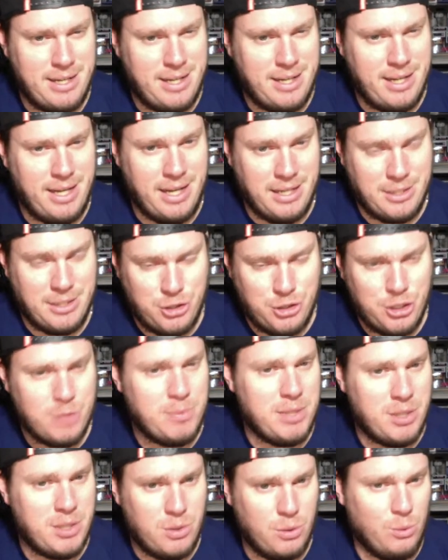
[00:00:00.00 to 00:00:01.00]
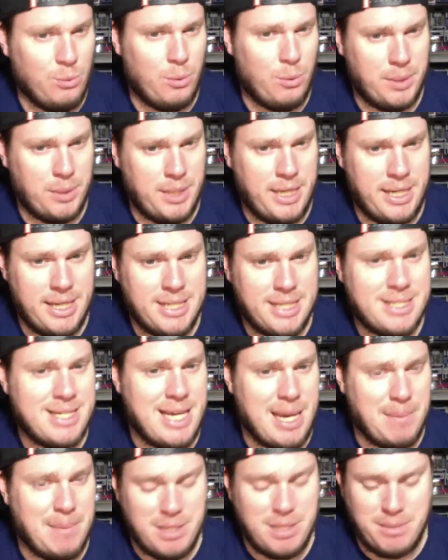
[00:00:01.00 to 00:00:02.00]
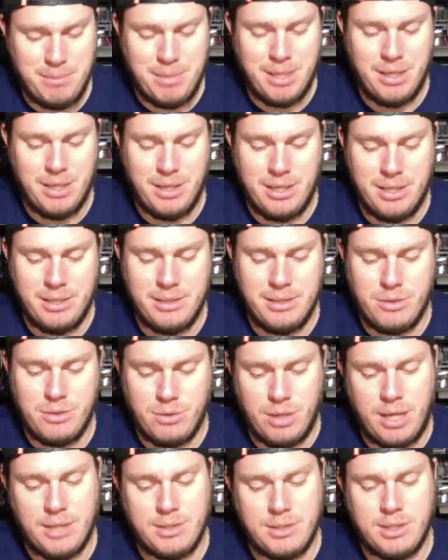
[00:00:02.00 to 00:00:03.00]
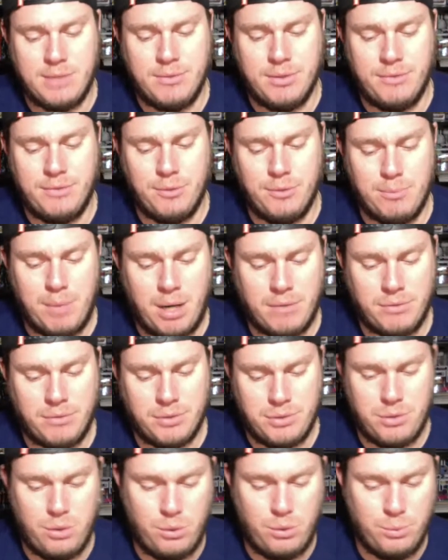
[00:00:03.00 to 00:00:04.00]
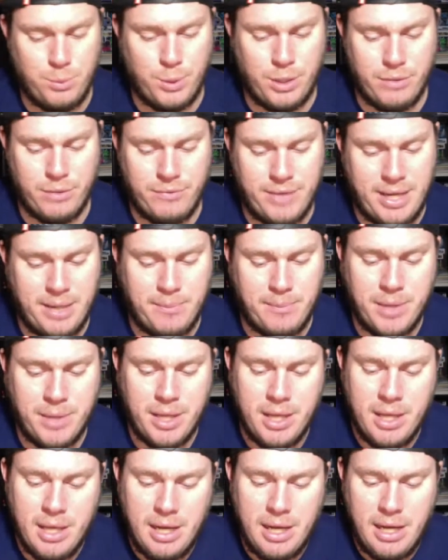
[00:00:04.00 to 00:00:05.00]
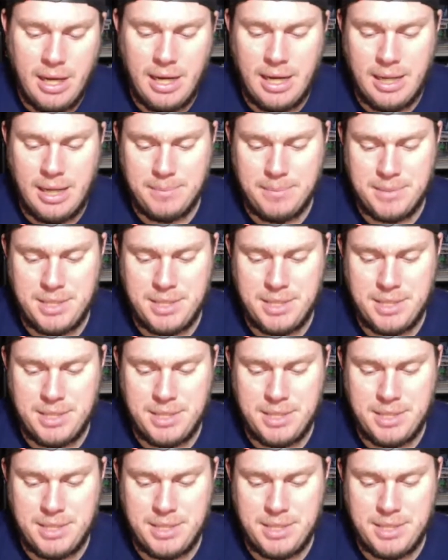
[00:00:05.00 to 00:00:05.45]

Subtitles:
It should be Cold War related. It's Captain America's crossover for Marvel's Cold War event.